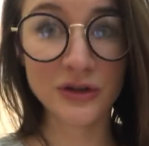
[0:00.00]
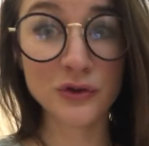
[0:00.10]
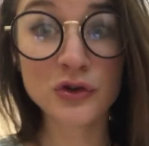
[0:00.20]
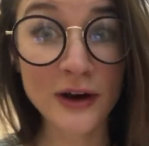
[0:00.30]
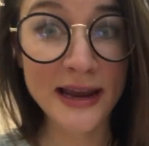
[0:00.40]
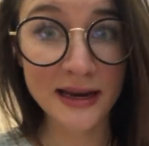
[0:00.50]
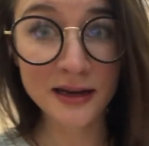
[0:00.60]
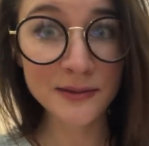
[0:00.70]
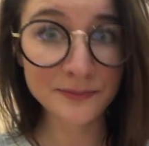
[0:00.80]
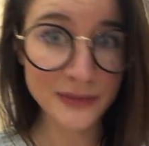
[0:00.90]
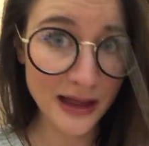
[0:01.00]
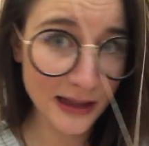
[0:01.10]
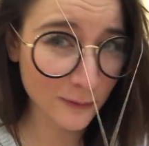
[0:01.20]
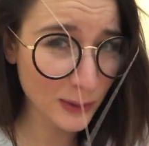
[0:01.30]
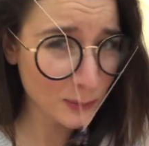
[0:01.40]
train. I'll
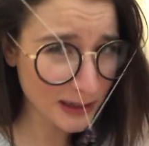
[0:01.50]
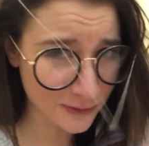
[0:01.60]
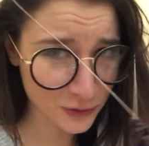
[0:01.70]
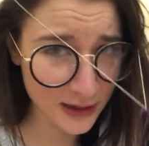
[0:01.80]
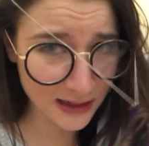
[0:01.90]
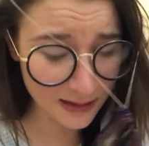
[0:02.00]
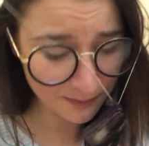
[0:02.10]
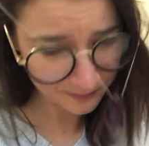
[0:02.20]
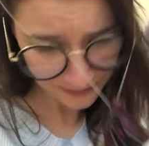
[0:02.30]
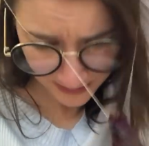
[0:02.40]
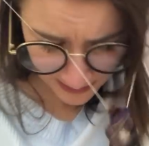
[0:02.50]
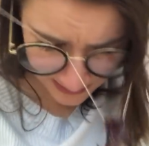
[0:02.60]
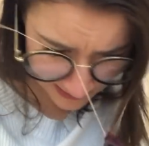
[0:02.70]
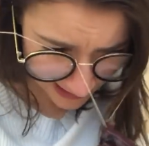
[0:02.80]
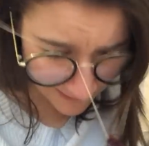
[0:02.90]
have 1 week of training.
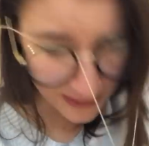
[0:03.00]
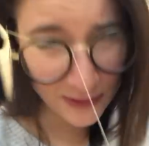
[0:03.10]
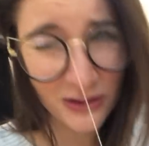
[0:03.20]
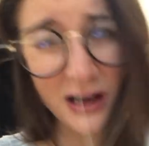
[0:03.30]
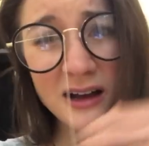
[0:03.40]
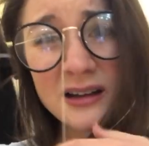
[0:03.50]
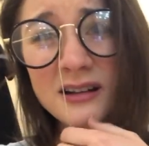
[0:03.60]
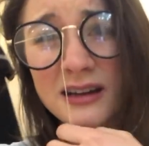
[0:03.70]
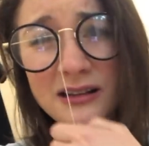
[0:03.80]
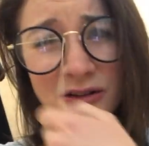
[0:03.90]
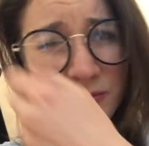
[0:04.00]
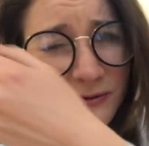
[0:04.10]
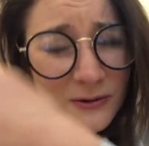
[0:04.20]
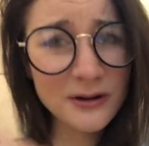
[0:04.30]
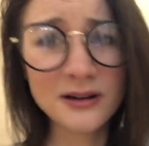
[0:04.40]
I've never taught English
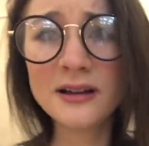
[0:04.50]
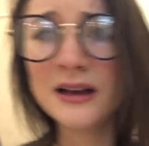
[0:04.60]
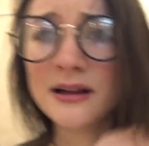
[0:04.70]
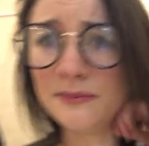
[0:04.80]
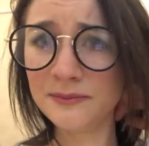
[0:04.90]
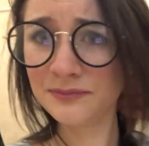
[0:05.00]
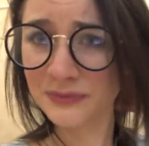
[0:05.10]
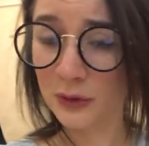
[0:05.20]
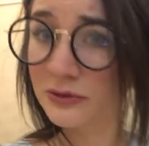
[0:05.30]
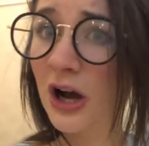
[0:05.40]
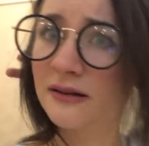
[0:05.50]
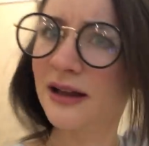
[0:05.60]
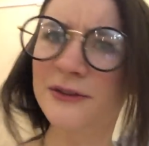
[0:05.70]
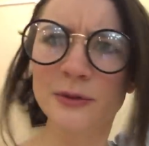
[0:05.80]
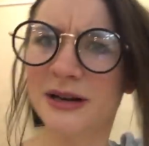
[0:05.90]
before, I've
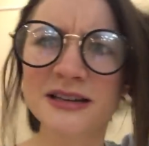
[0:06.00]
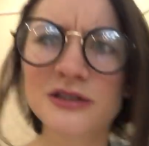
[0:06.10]
never been a